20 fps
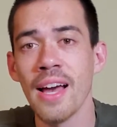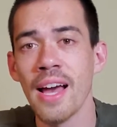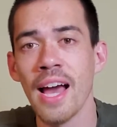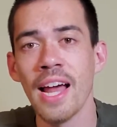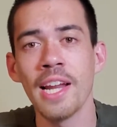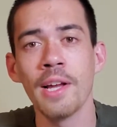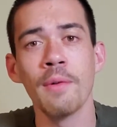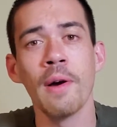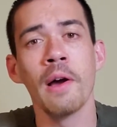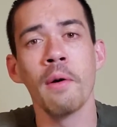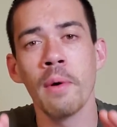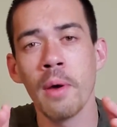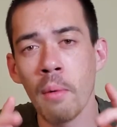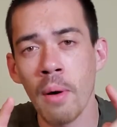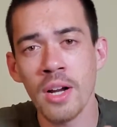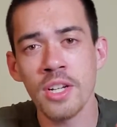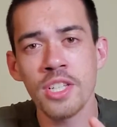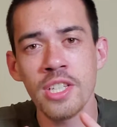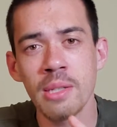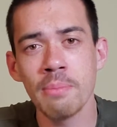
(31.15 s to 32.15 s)
Anyway, we
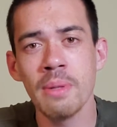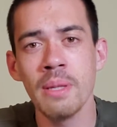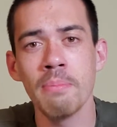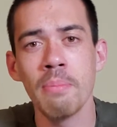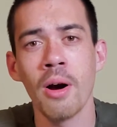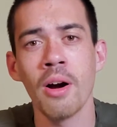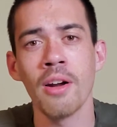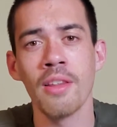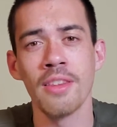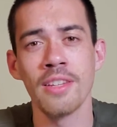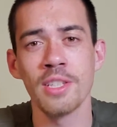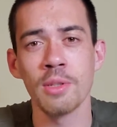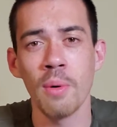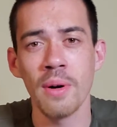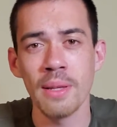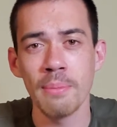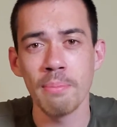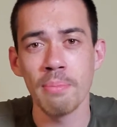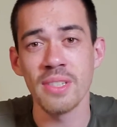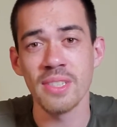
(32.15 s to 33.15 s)
want you to be part of the
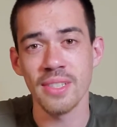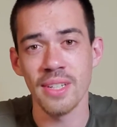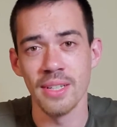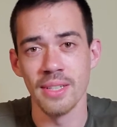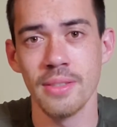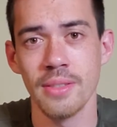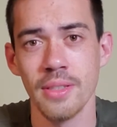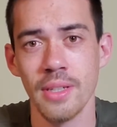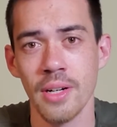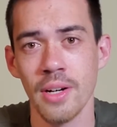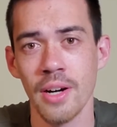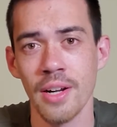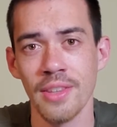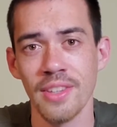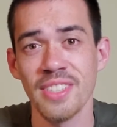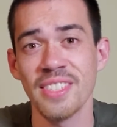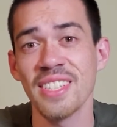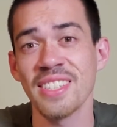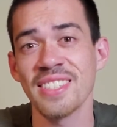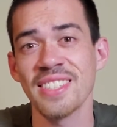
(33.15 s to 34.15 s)
20%, alright, the
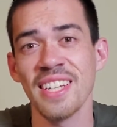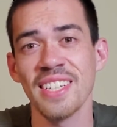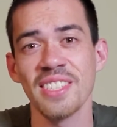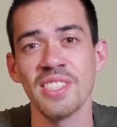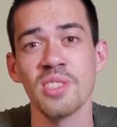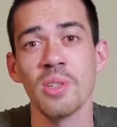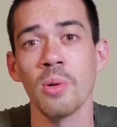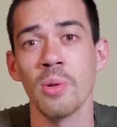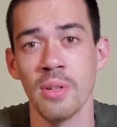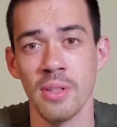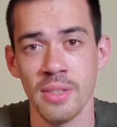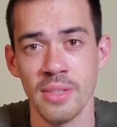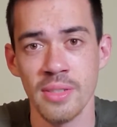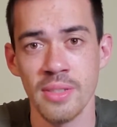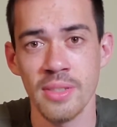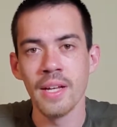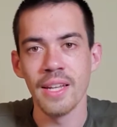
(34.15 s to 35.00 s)
success stories.